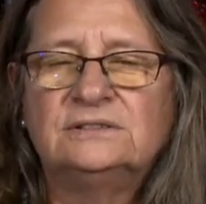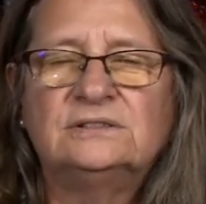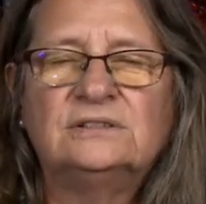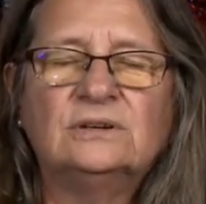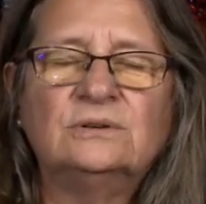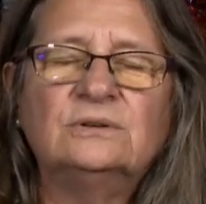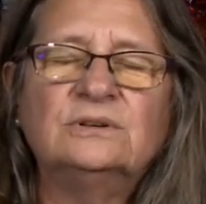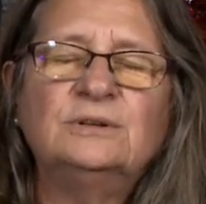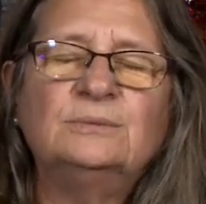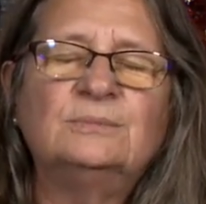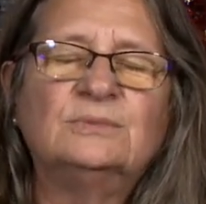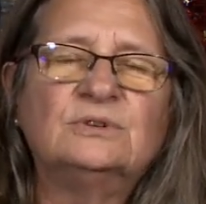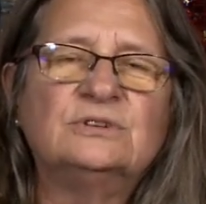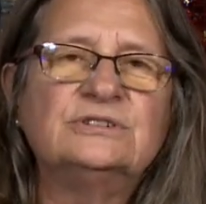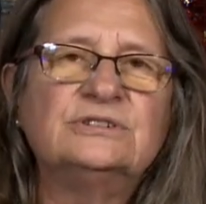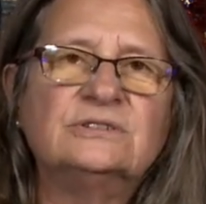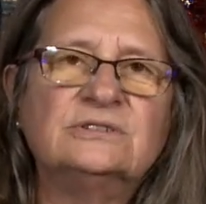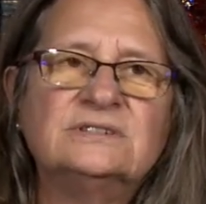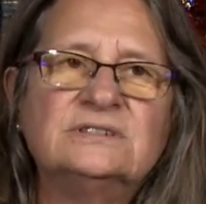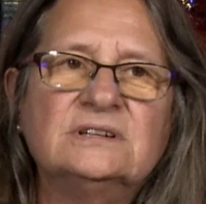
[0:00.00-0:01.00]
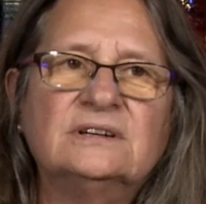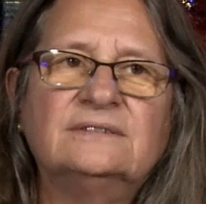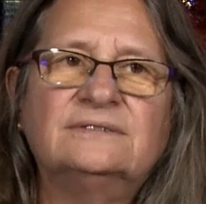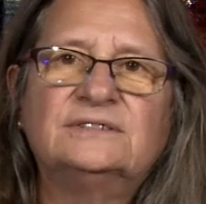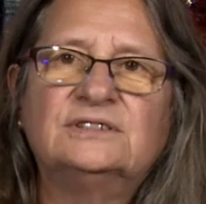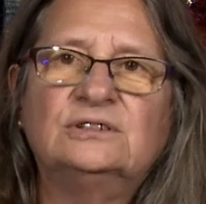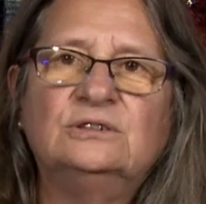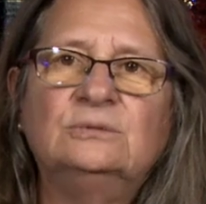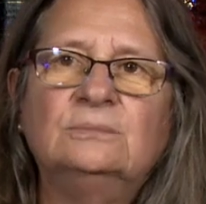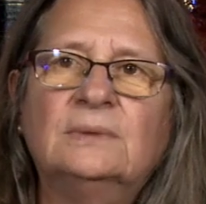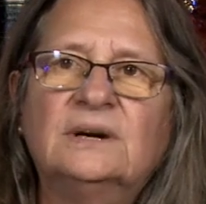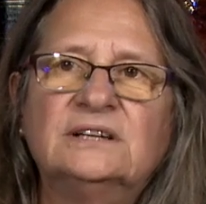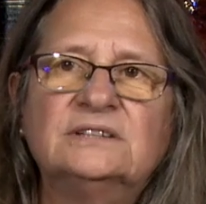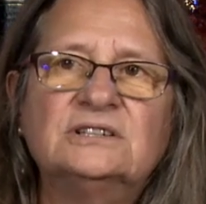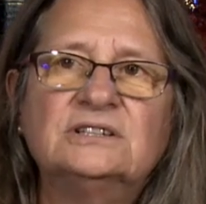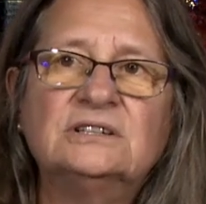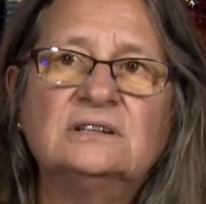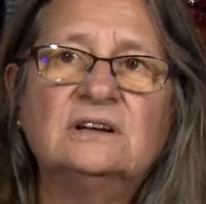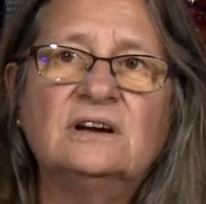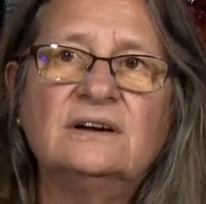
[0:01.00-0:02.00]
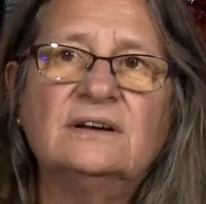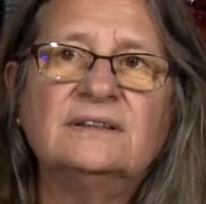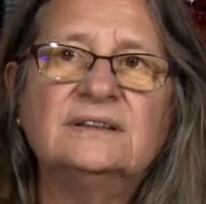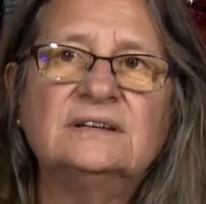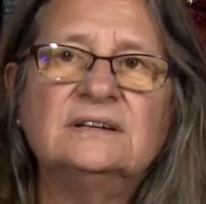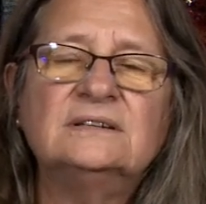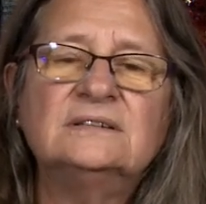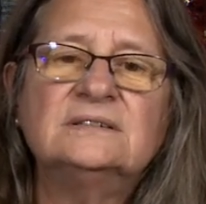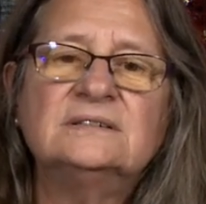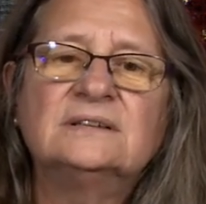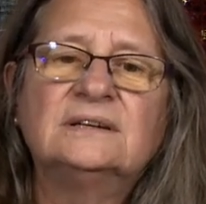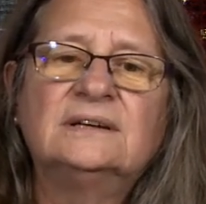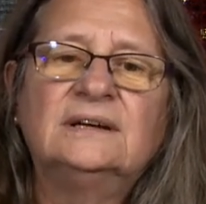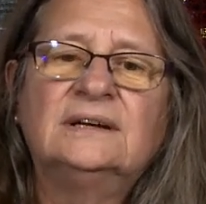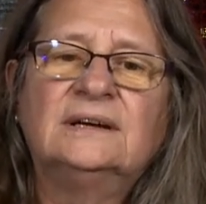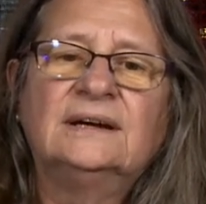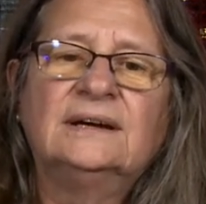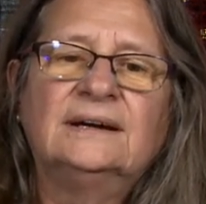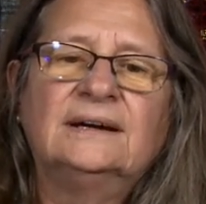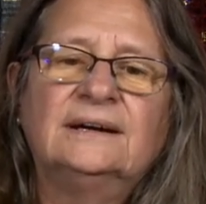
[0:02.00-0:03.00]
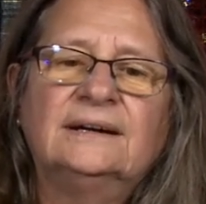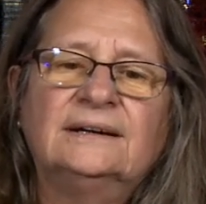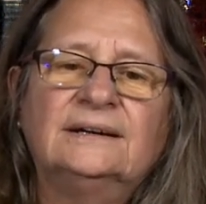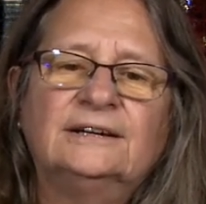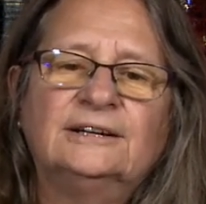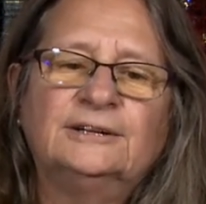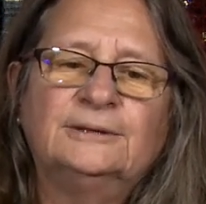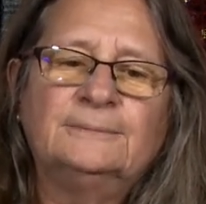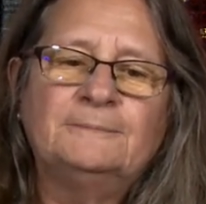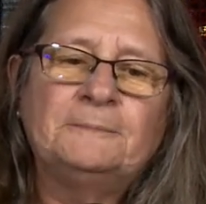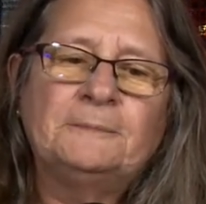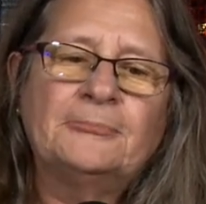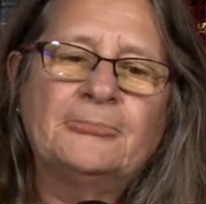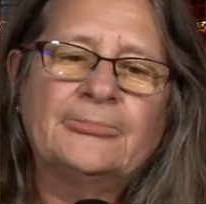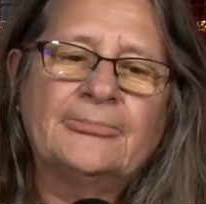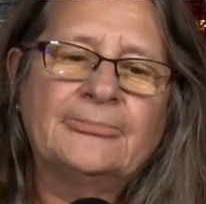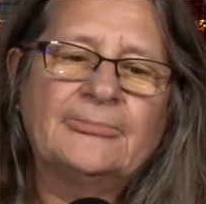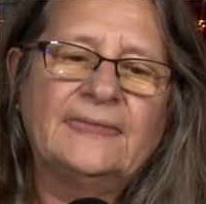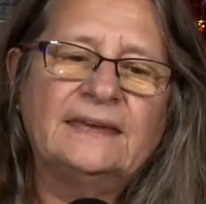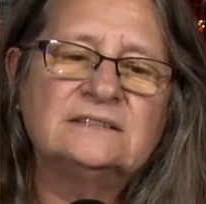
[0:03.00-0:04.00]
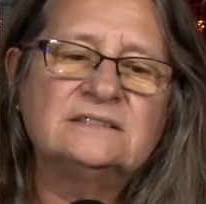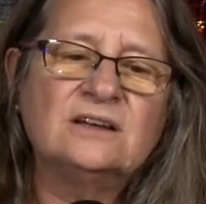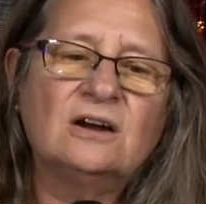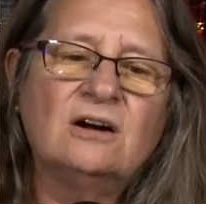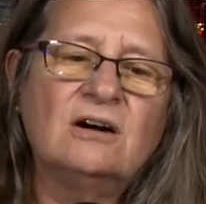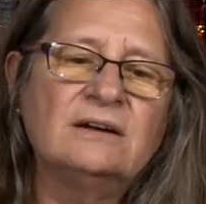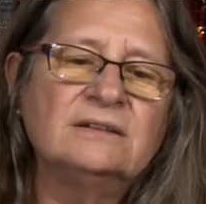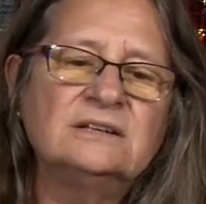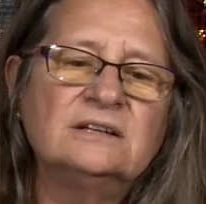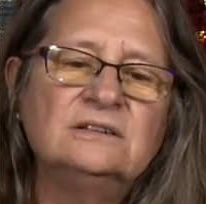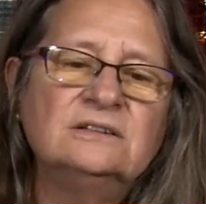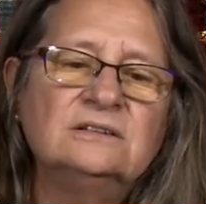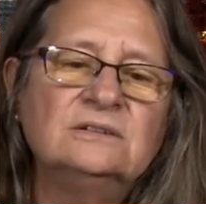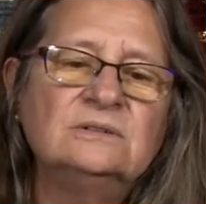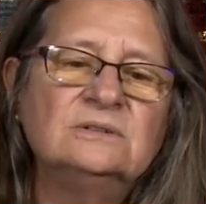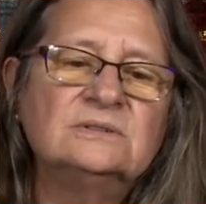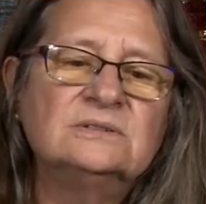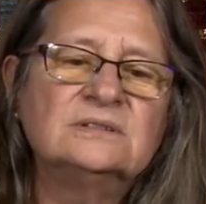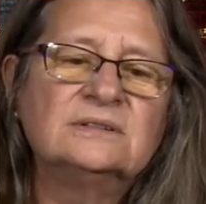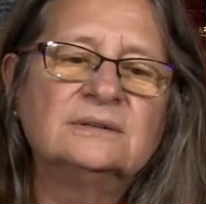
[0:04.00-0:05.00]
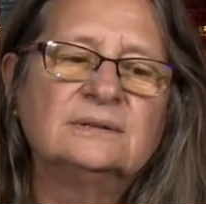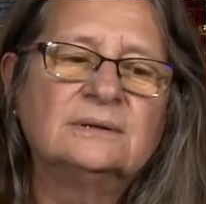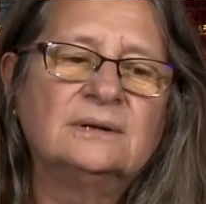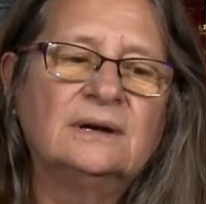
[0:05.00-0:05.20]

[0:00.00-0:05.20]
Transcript: Don't immerse yourself too much in all this. That's on the news.